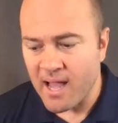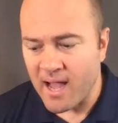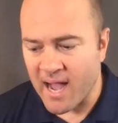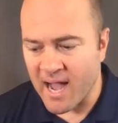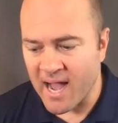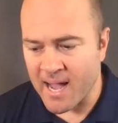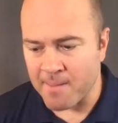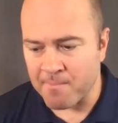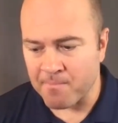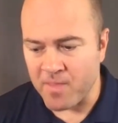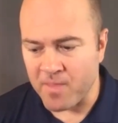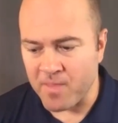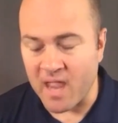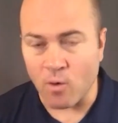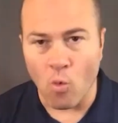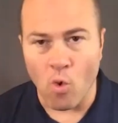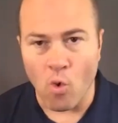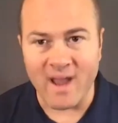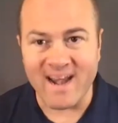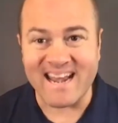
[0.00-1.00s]
um, and
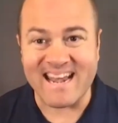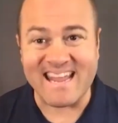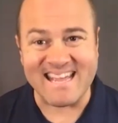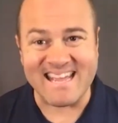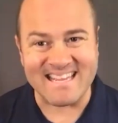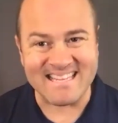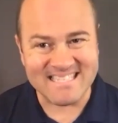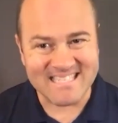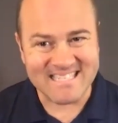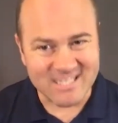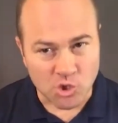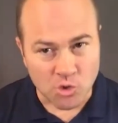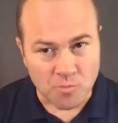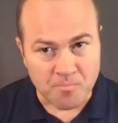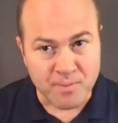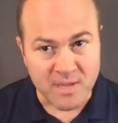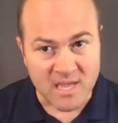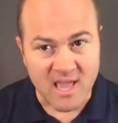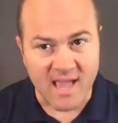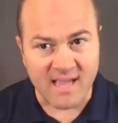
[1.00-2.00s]
what it is to
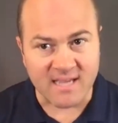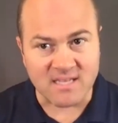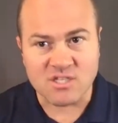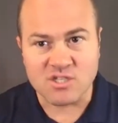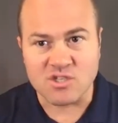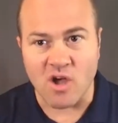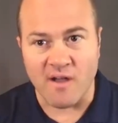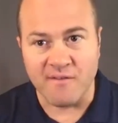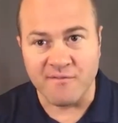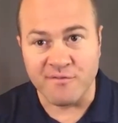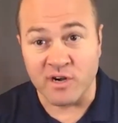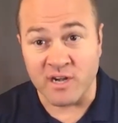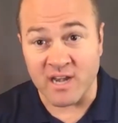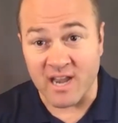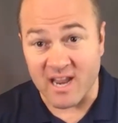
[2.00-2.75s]
be a sovereign